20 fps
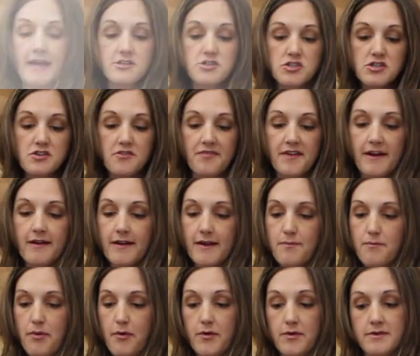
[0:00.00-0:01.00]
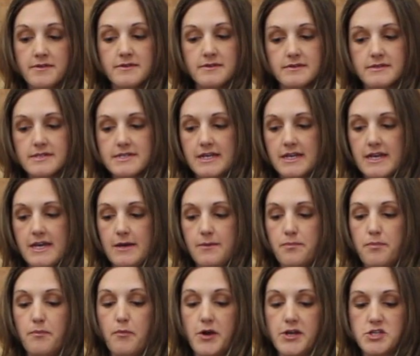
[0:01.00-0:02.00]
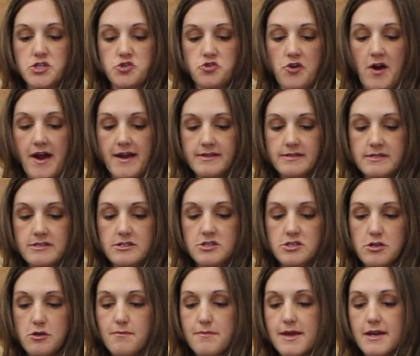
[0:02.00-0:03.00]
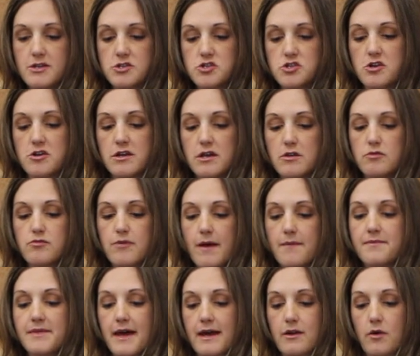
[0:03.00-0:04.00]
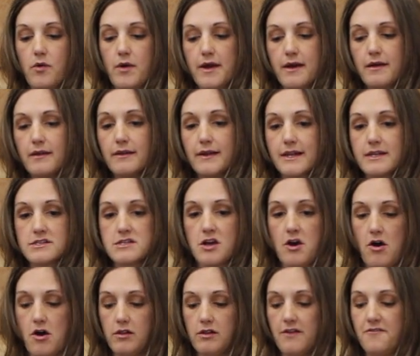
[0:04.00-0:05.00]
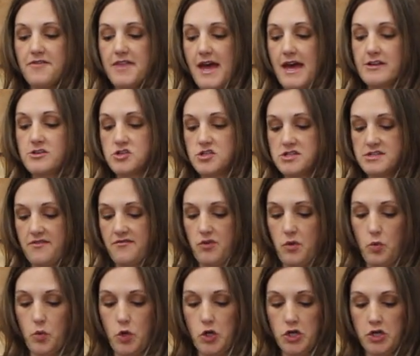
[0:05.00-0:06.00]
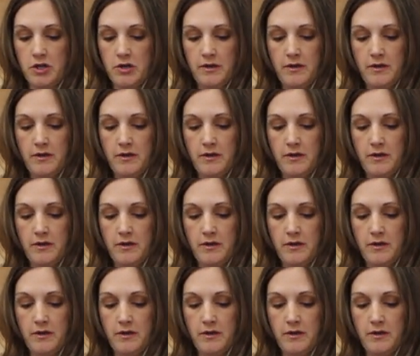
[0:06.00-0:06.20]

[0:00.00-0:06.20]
edges are very important to keep moisturized, so make sure you rub that oil into all of the edges of the wood.